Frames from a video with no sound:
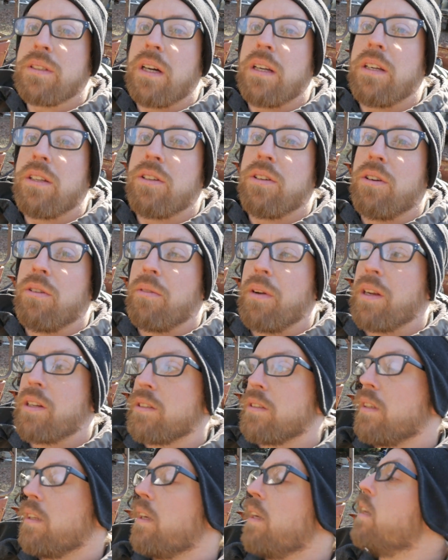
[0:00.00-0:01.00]
going to do
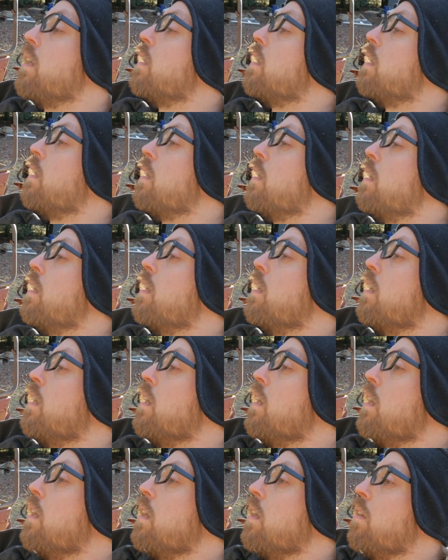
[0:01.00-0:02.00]
originally
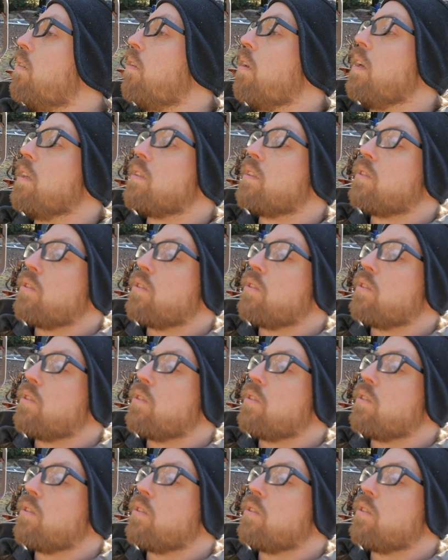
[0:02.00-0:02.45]
was